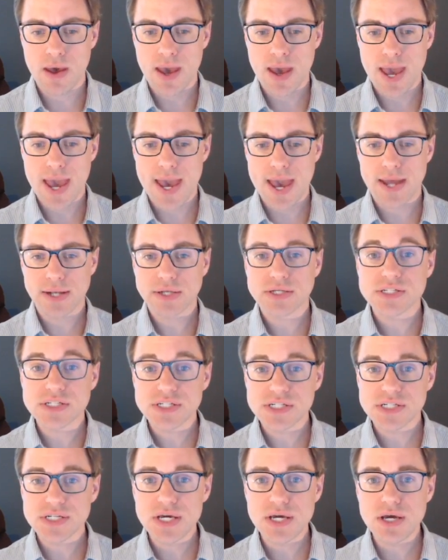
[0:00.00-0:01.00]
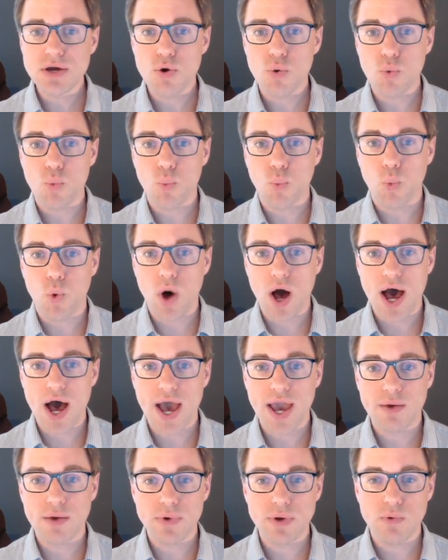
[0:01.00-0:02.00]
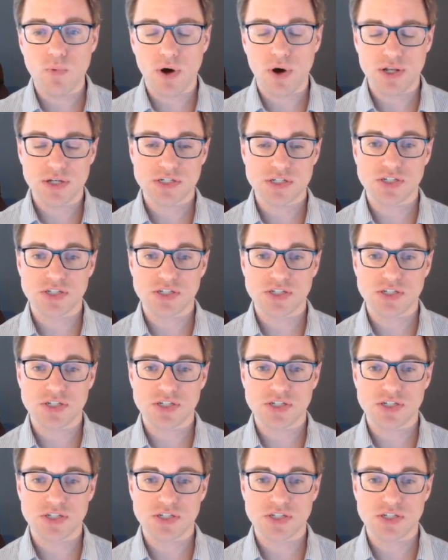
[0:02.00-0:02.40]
And to see why we want